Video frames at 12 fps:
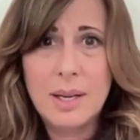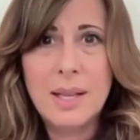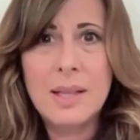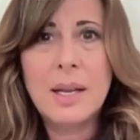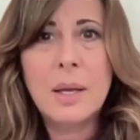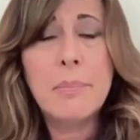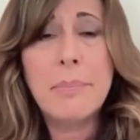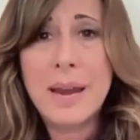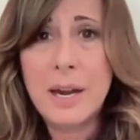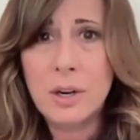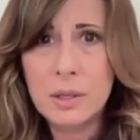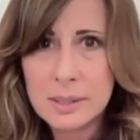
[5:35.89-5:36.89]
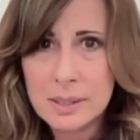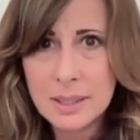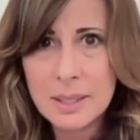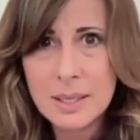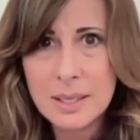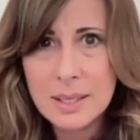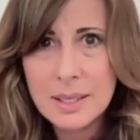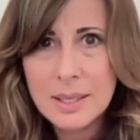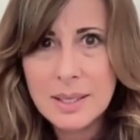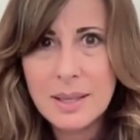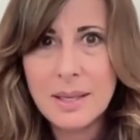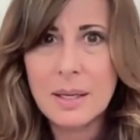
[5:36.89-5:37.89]
And the comparison
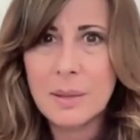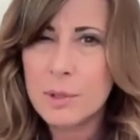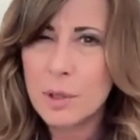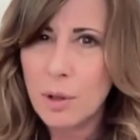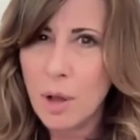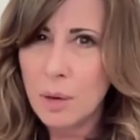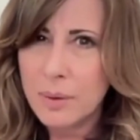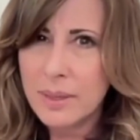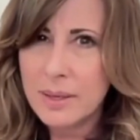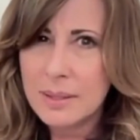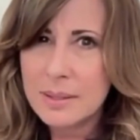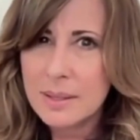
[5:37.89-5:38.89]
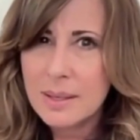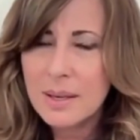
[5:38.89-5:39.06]
that comes along with it.